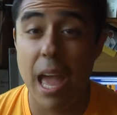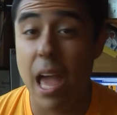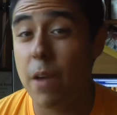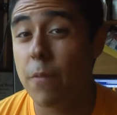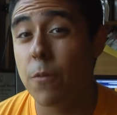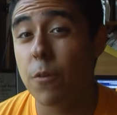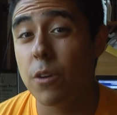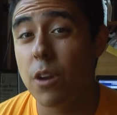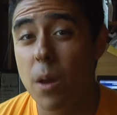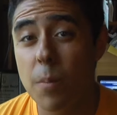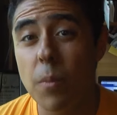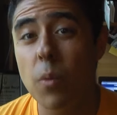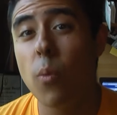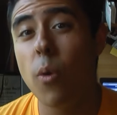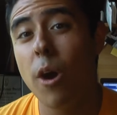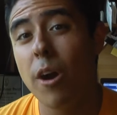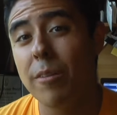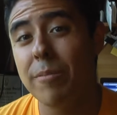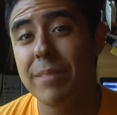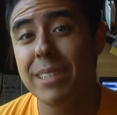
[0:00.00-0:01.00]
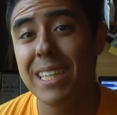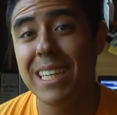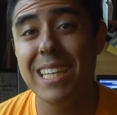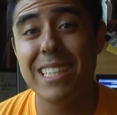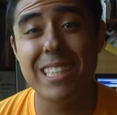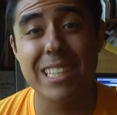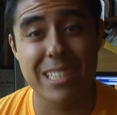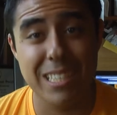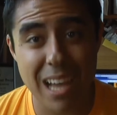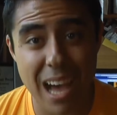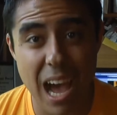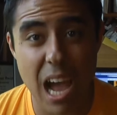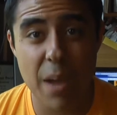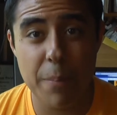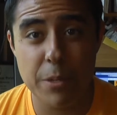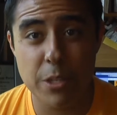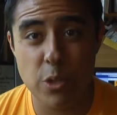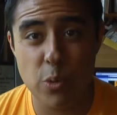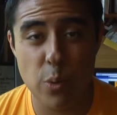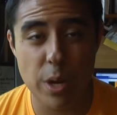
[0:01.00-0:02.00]
And for number one, it's a
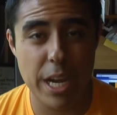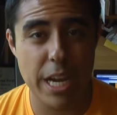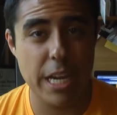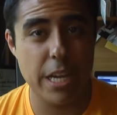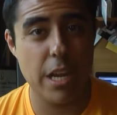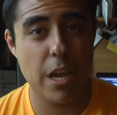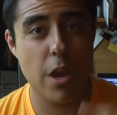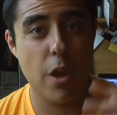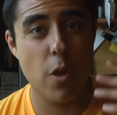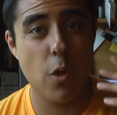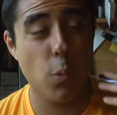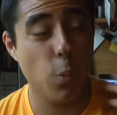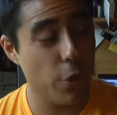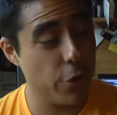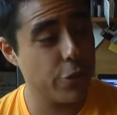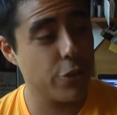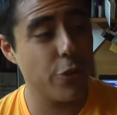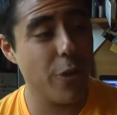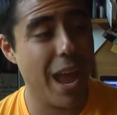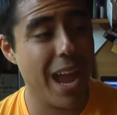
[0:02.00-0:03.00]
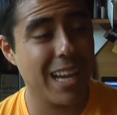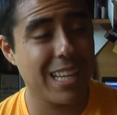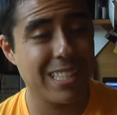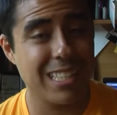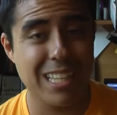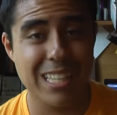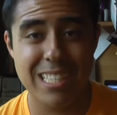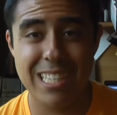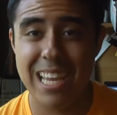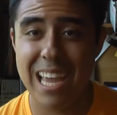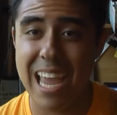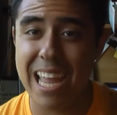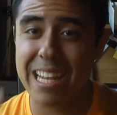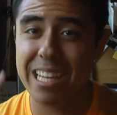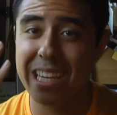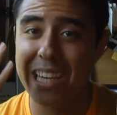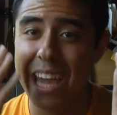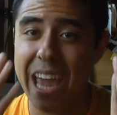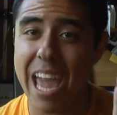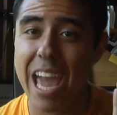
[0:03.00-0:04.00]
tie between where's your accent
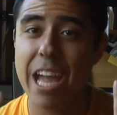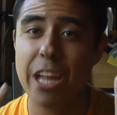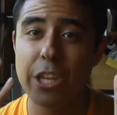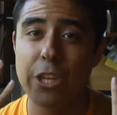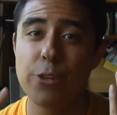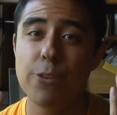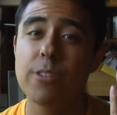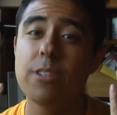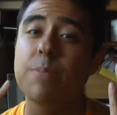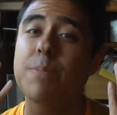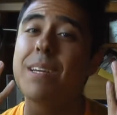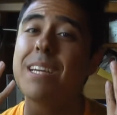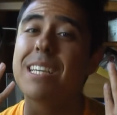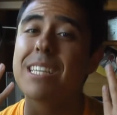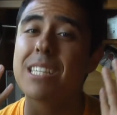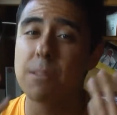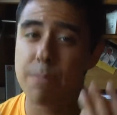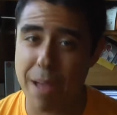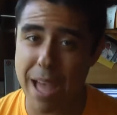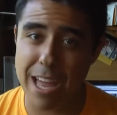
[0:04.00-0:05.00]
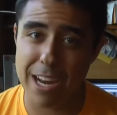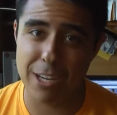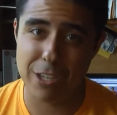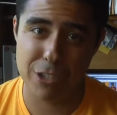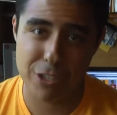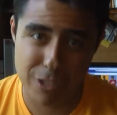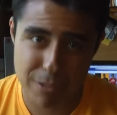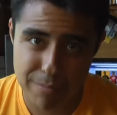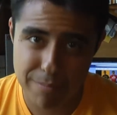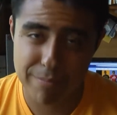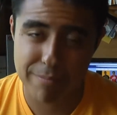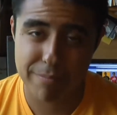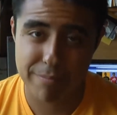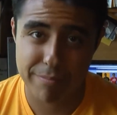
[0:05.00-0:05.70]
and can you speak Spanish?